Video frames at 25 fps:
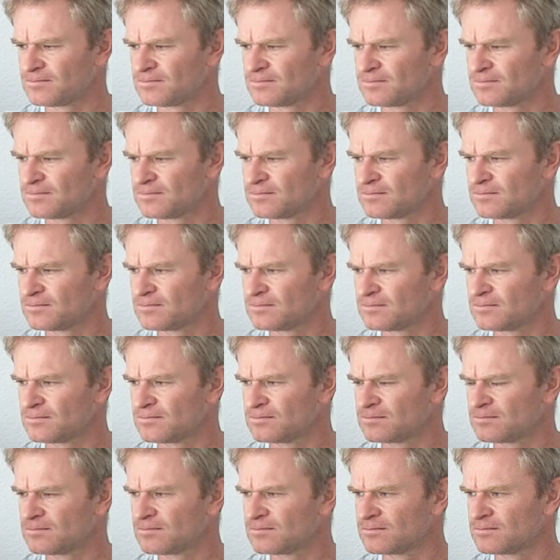
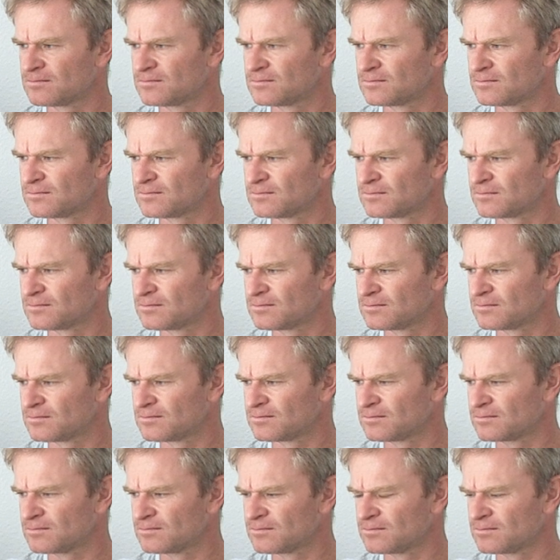
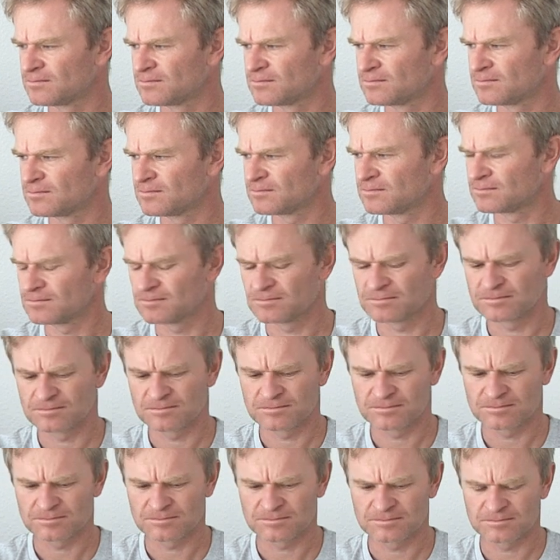
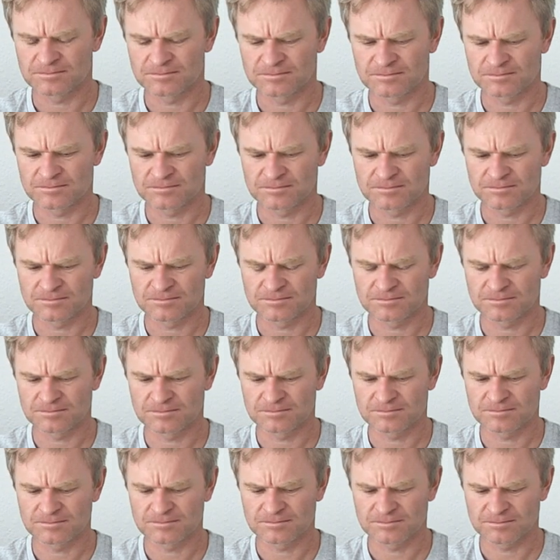
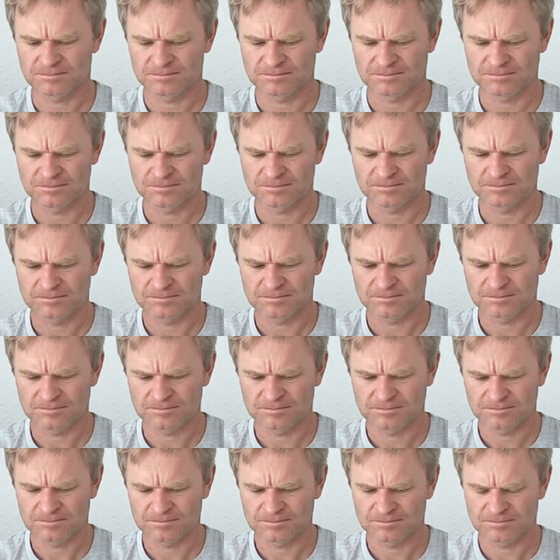
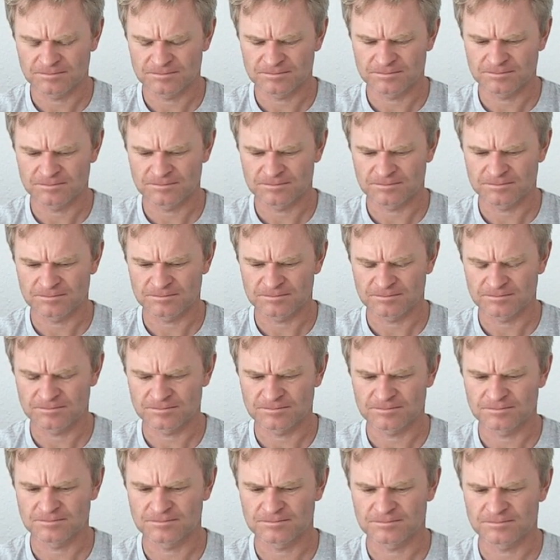
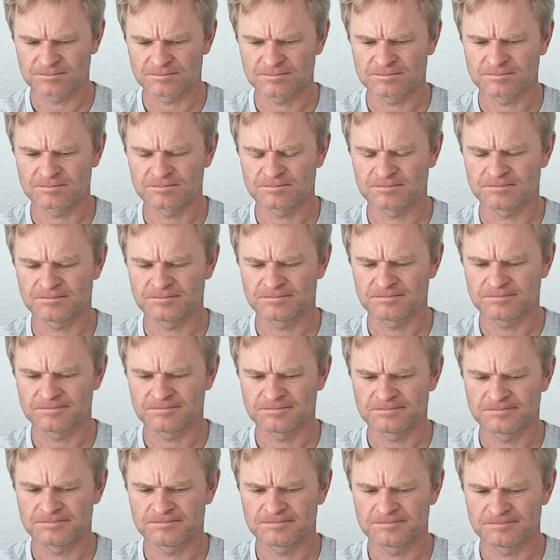
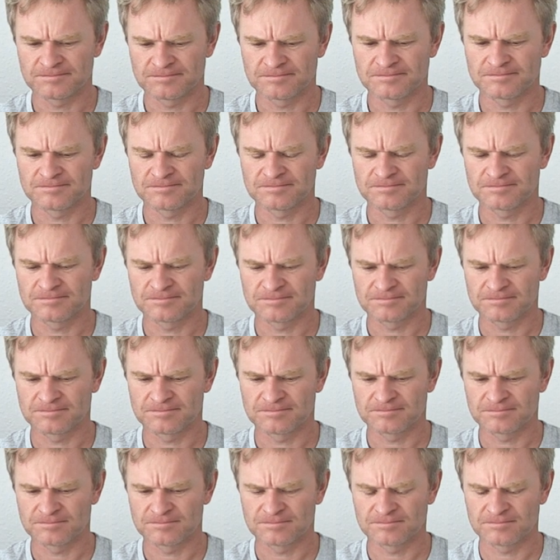[no speech]